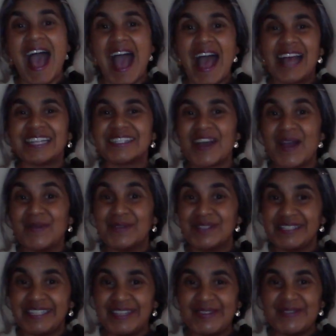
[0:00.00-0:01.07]
and I will
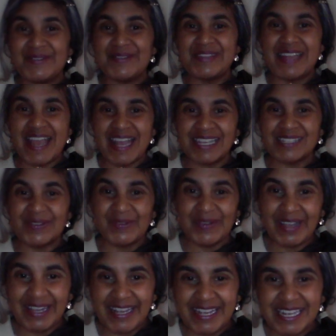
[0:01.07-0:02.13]
see you next
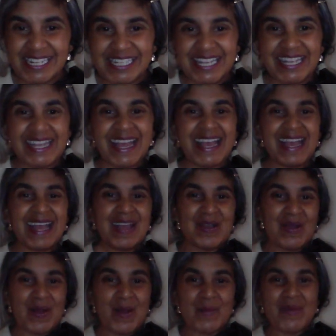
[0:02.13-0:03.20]
week. Take care.
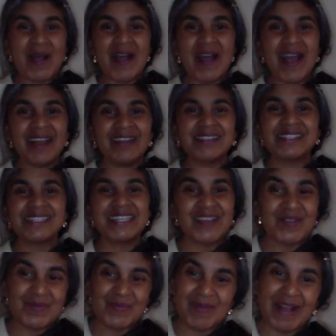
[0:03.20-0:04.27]
Bye, lots of
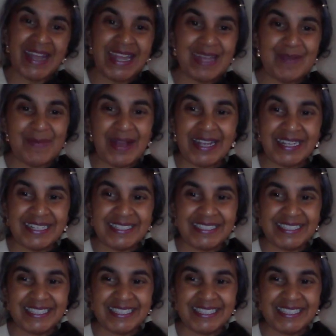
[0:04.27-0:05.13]
love. Bye, bye.